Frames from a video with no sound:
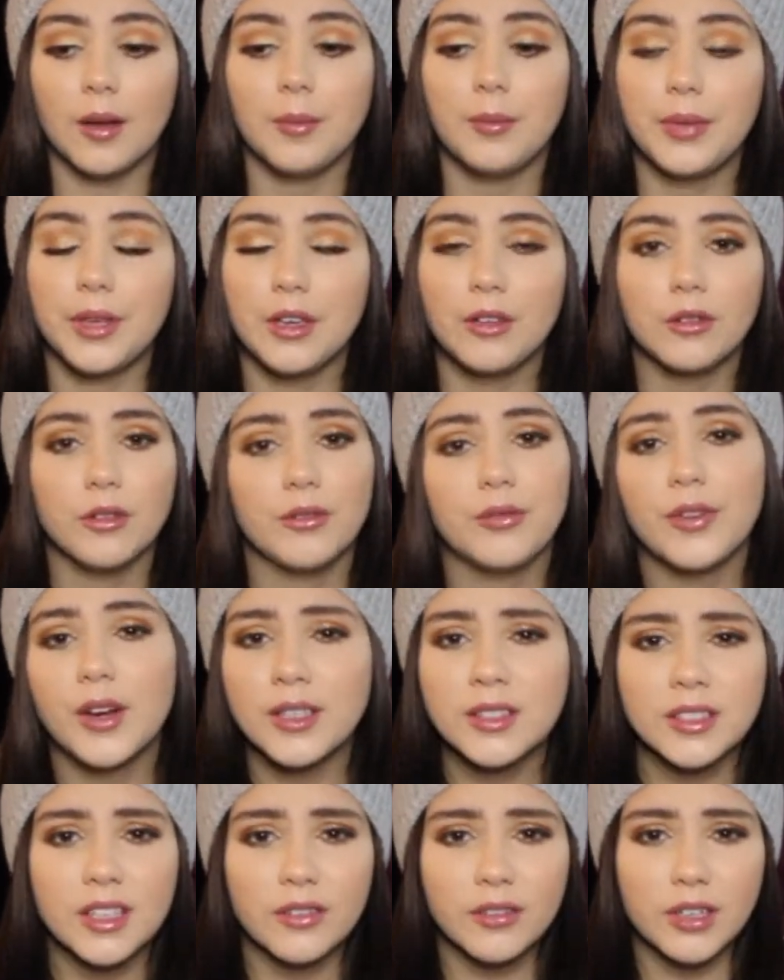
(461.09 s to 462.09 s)
being with
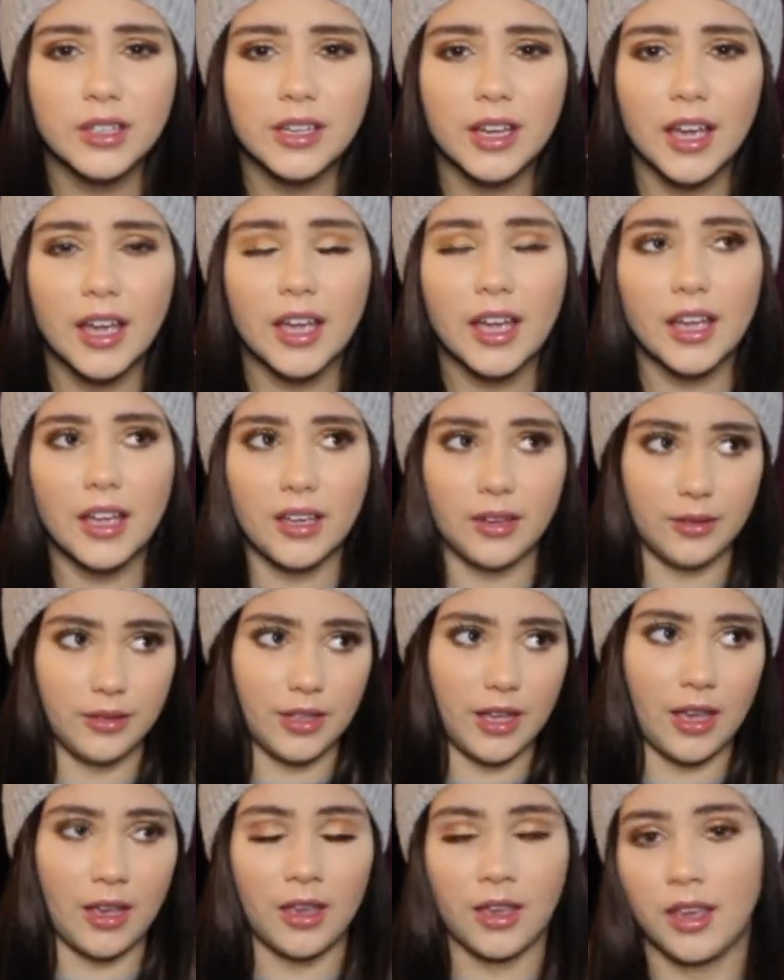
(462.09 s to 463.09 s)
friends every day,
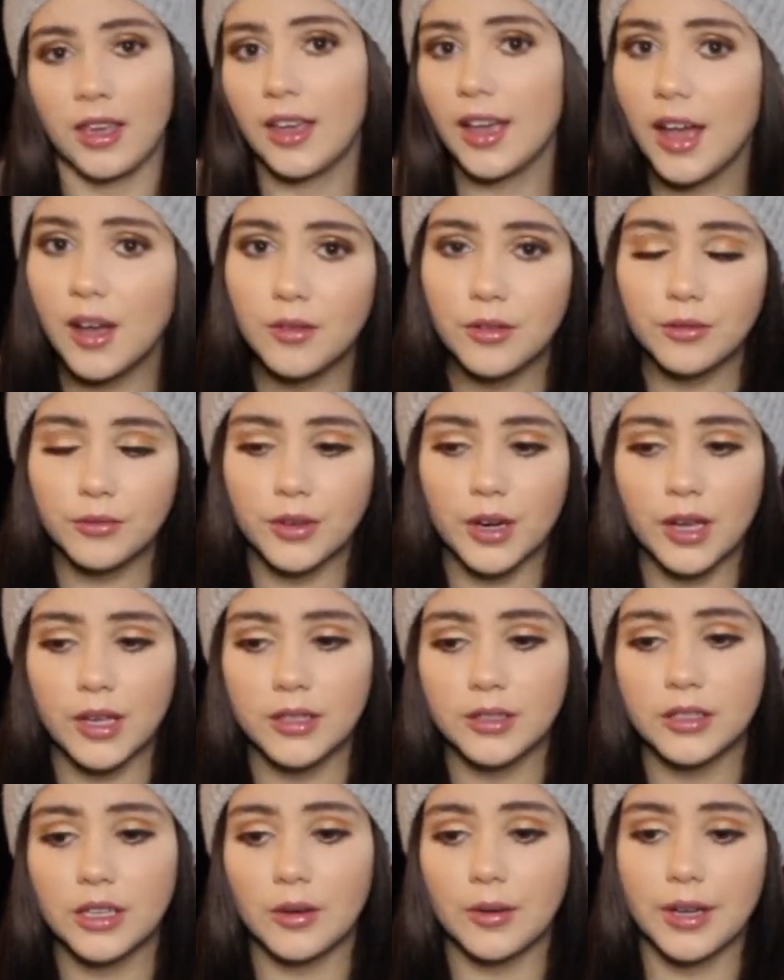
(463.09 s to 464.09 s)
hanging out with
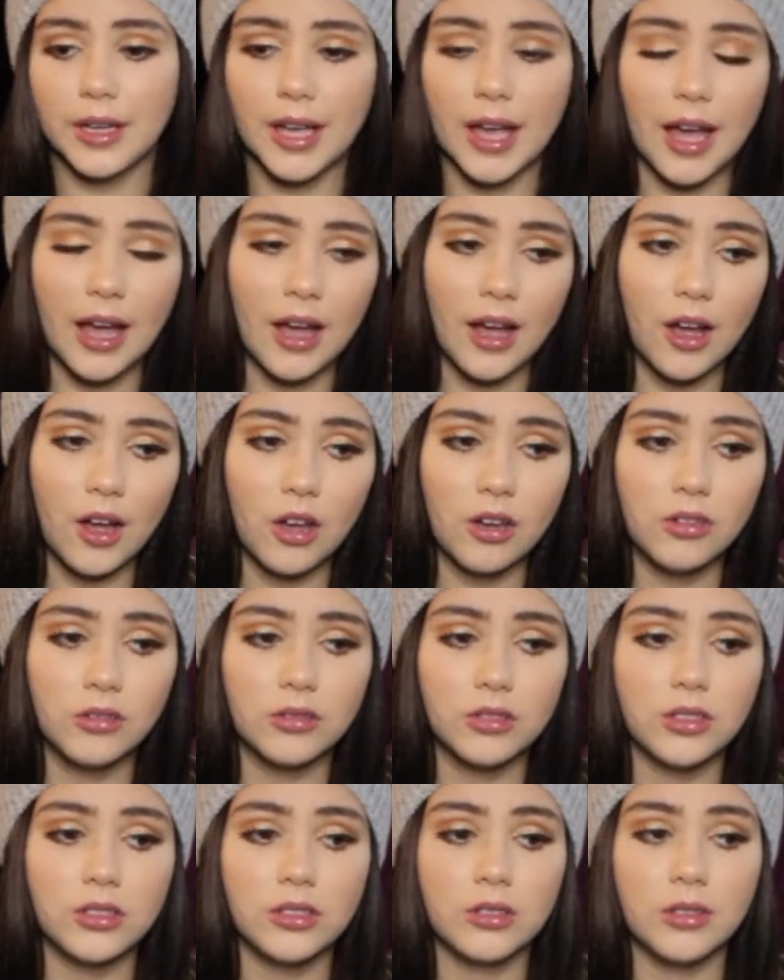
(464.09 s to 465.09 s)
friends, going
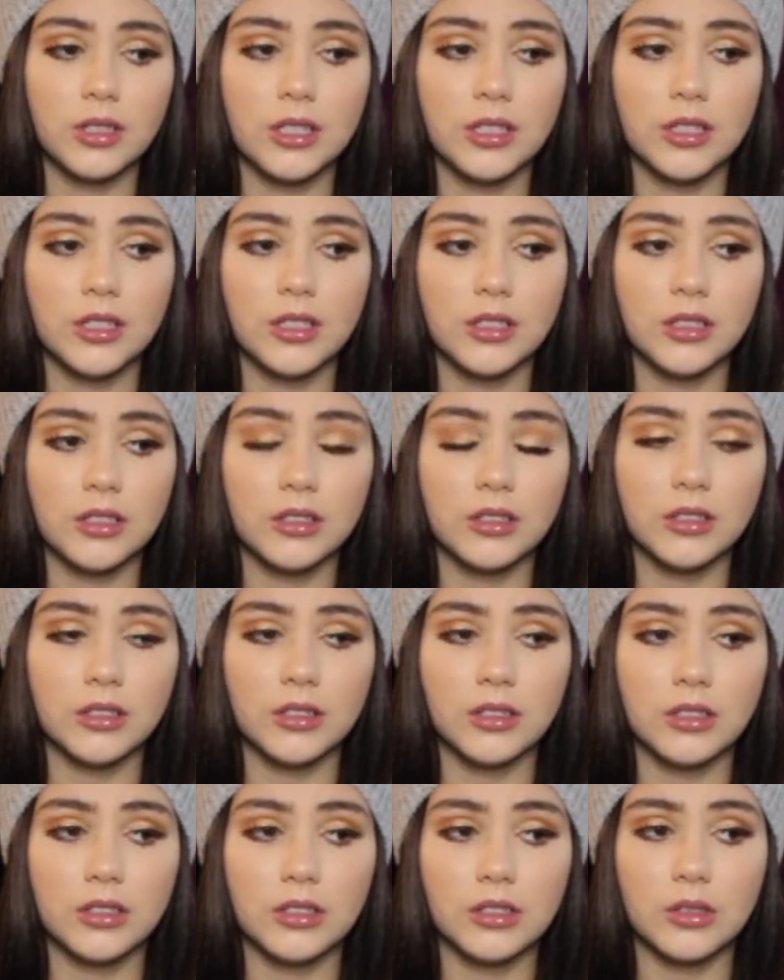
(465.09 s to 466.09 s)
out, doing
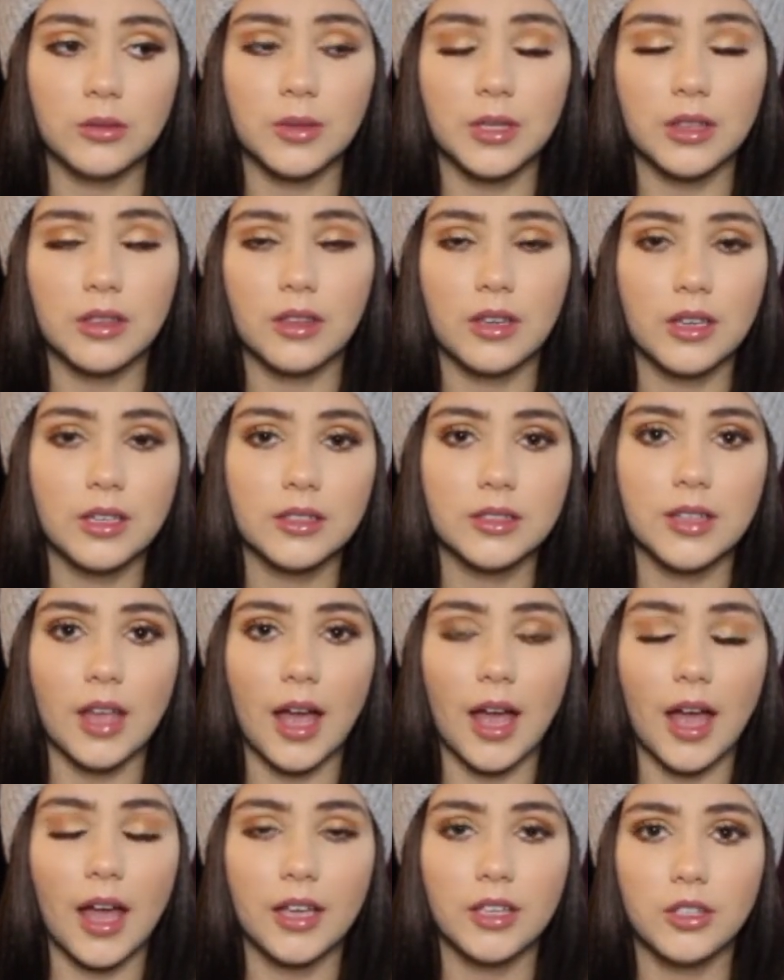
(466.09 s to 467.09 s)
things
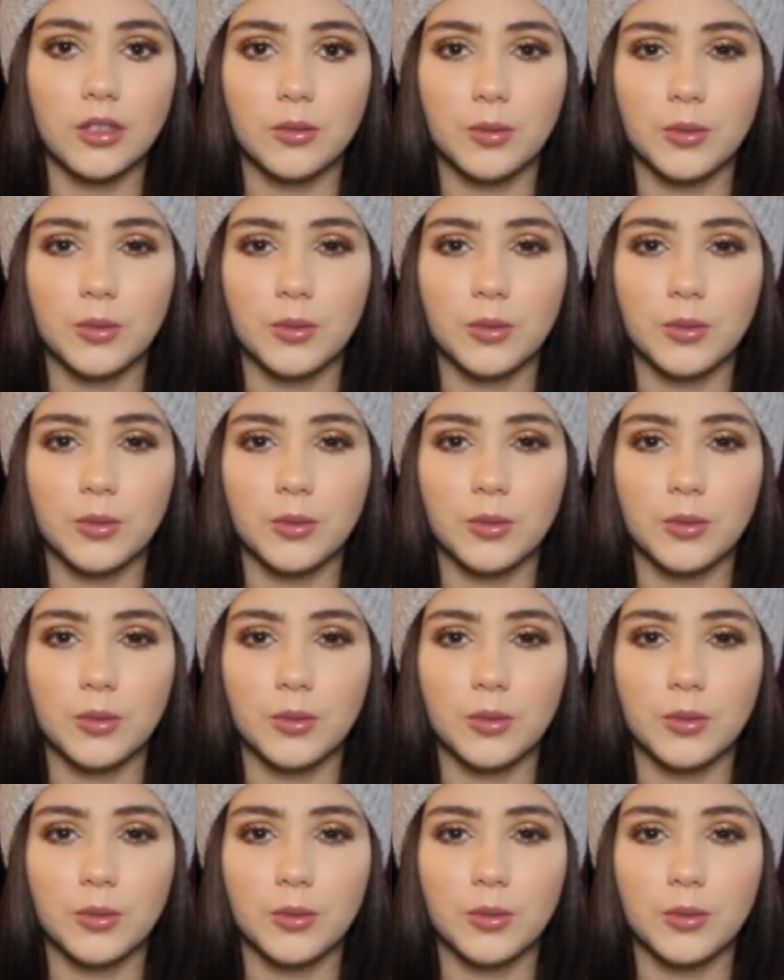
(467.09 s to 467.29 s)
that you